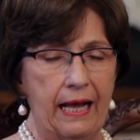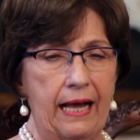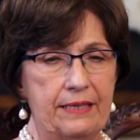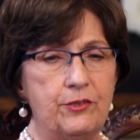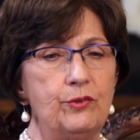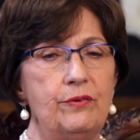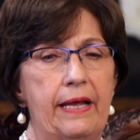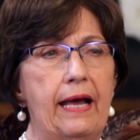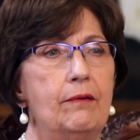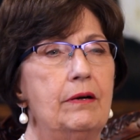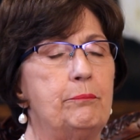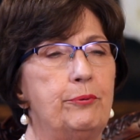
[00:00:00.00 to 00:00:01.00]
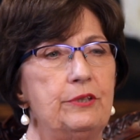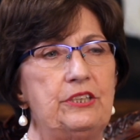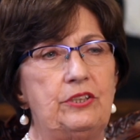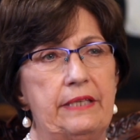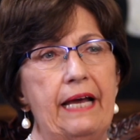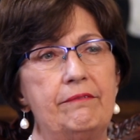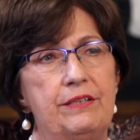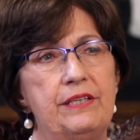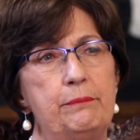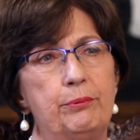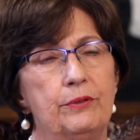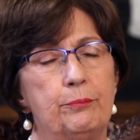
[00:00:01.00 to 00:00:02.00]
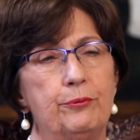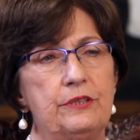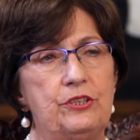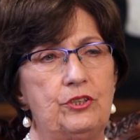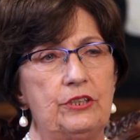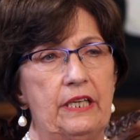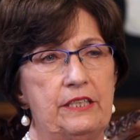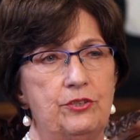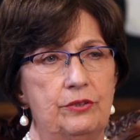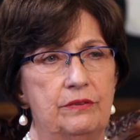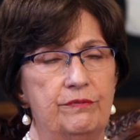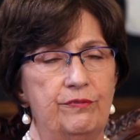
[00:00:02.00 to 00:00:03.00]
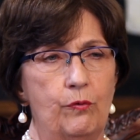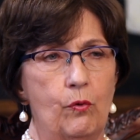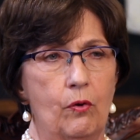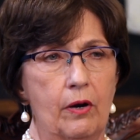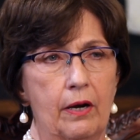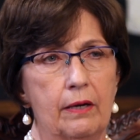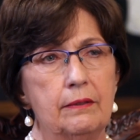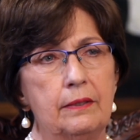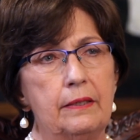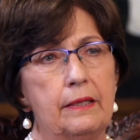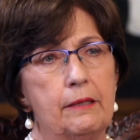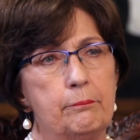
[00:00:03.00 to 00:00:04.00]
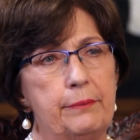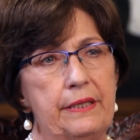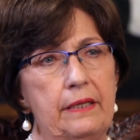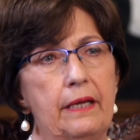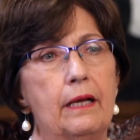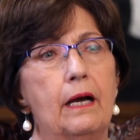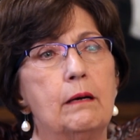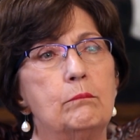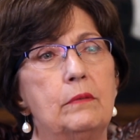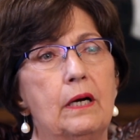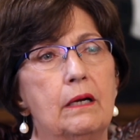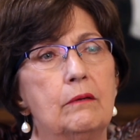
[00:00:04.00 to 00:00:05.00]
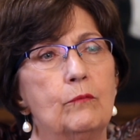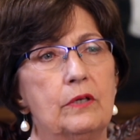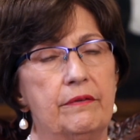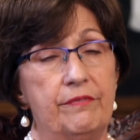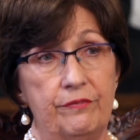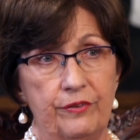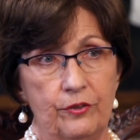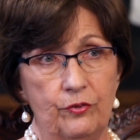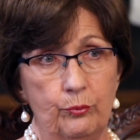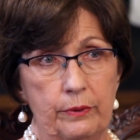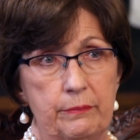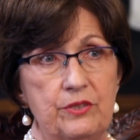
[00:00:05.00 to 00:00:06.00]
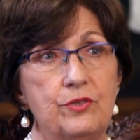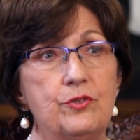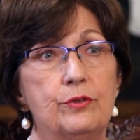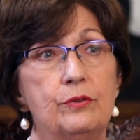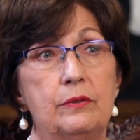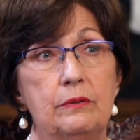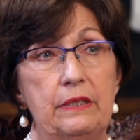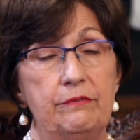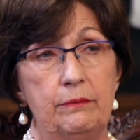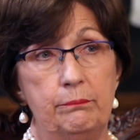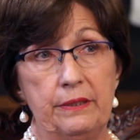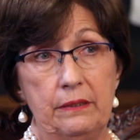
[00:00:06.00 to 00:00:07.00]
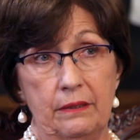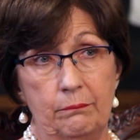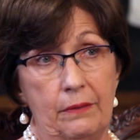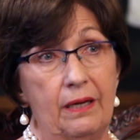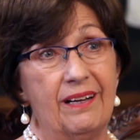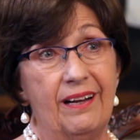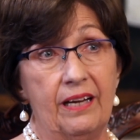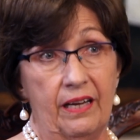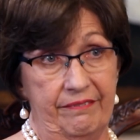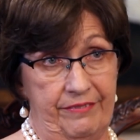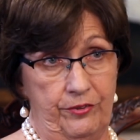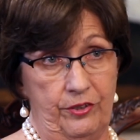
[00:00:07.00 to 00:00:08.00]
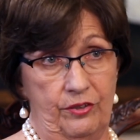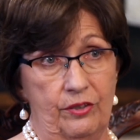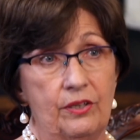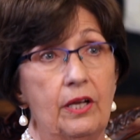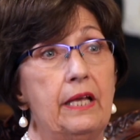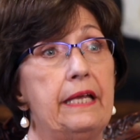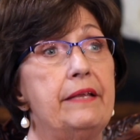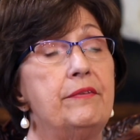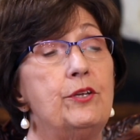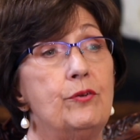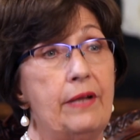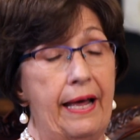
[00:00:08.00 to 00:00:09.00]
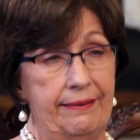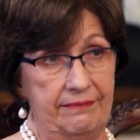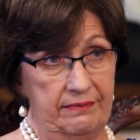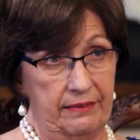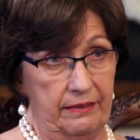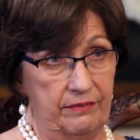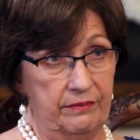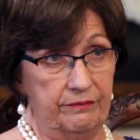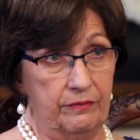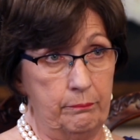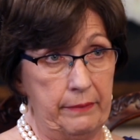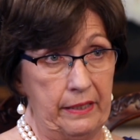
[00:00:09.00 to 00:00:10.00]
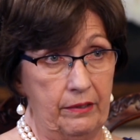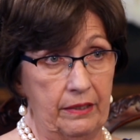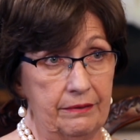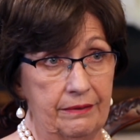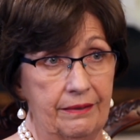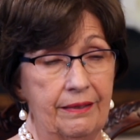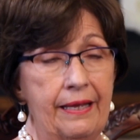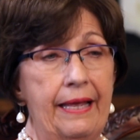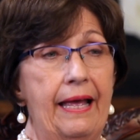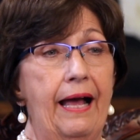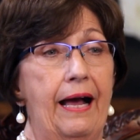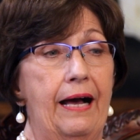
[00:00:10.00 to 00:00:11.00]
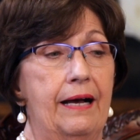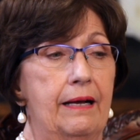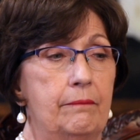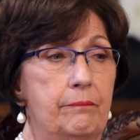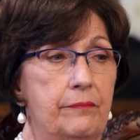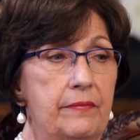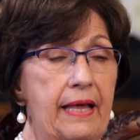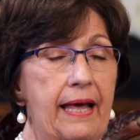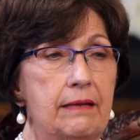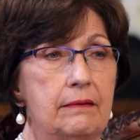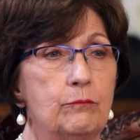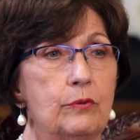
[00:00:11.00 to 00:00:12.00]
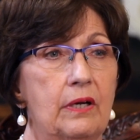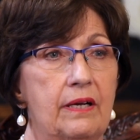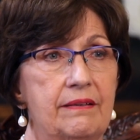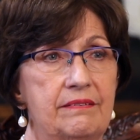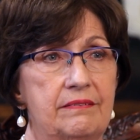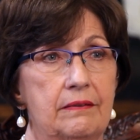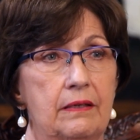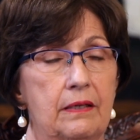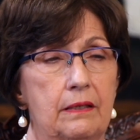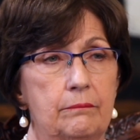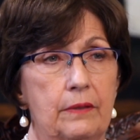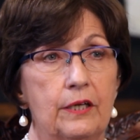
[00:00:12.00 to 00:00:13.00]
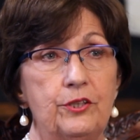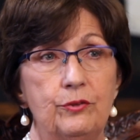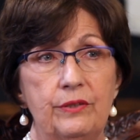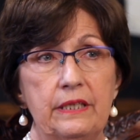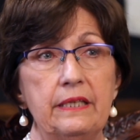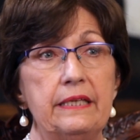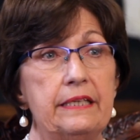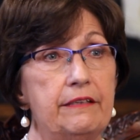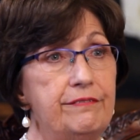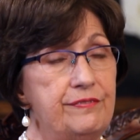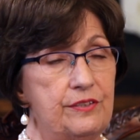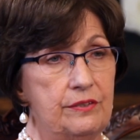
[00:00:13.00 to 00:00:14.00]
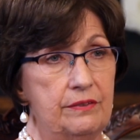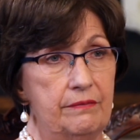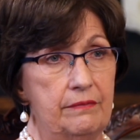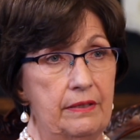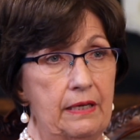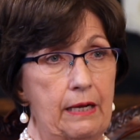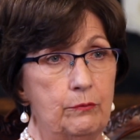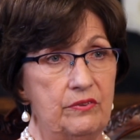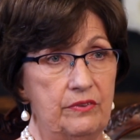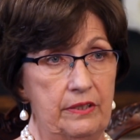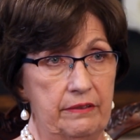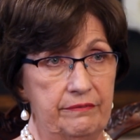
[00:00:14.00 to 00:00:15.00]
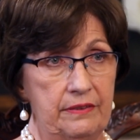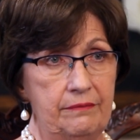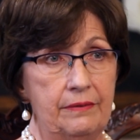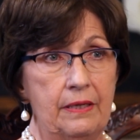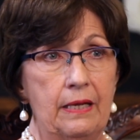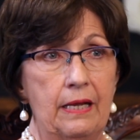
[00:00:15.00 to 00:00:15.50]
I do now have a deeper appreciation for being among one of the first women to even become a governor in the United States of America. That was a unique gift that I was given.